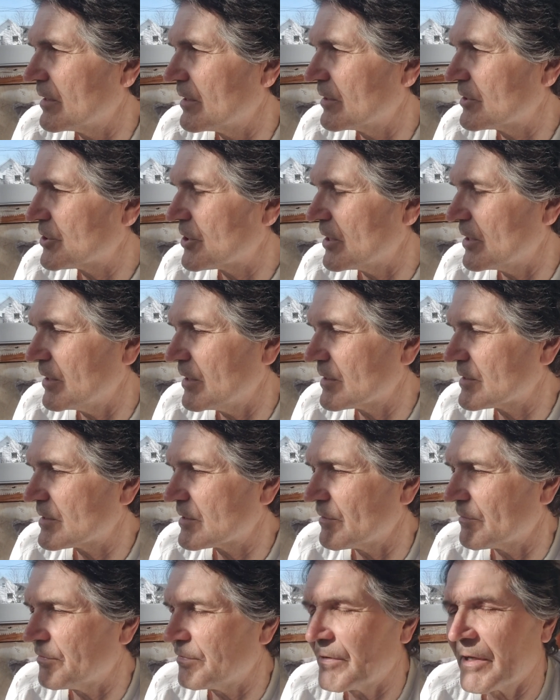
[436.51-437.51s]
shit hits
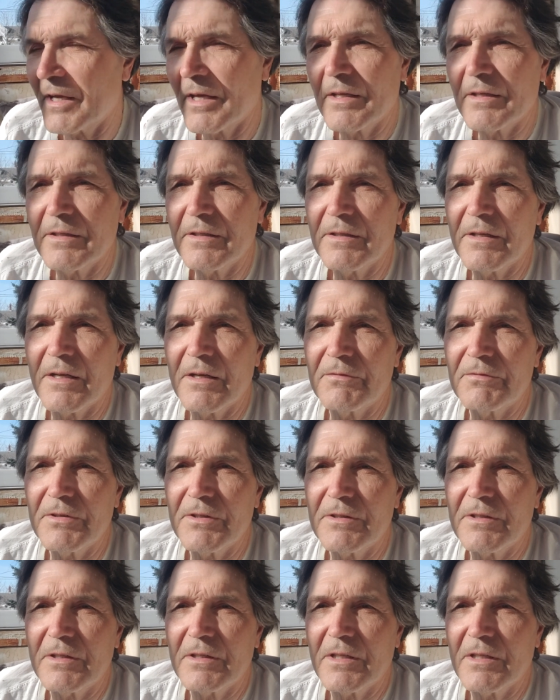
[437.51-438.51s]
the fan and
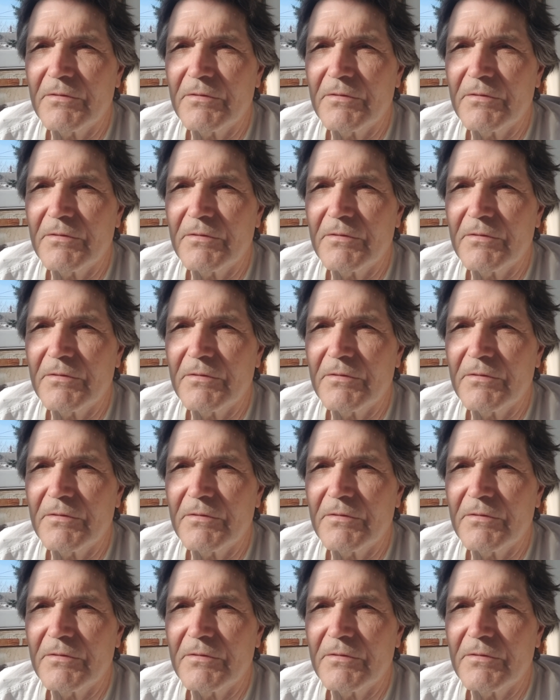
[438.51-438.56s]
everything,